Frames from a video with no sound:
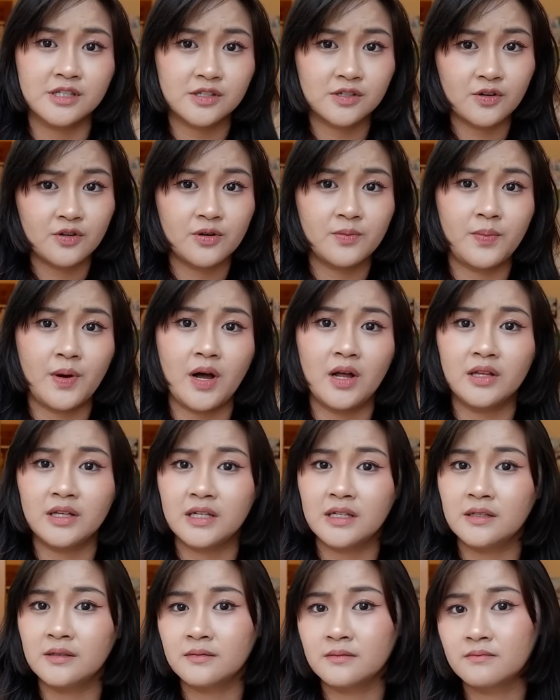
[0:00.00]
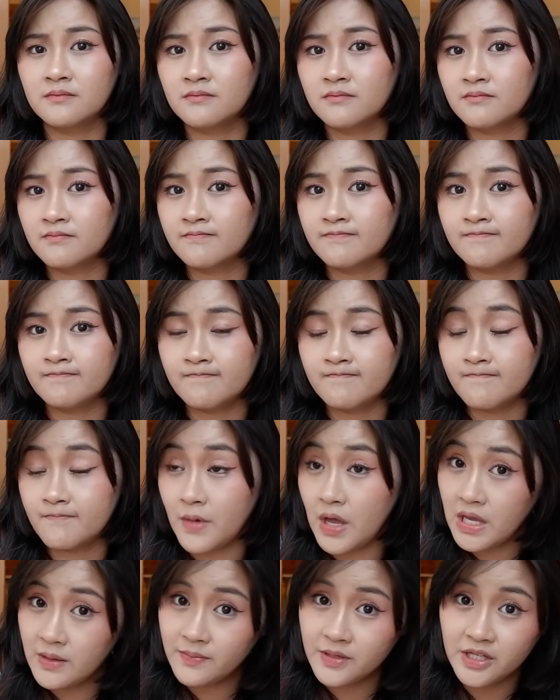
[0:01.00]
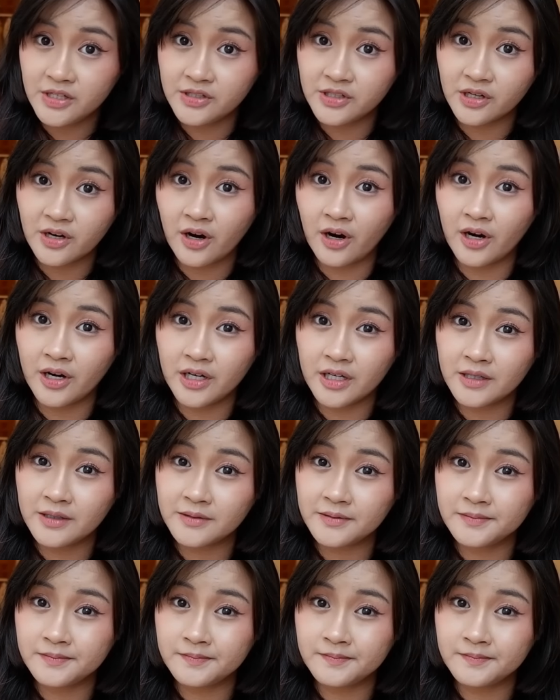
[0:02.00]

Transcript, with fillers: just go to bali maybe jakarta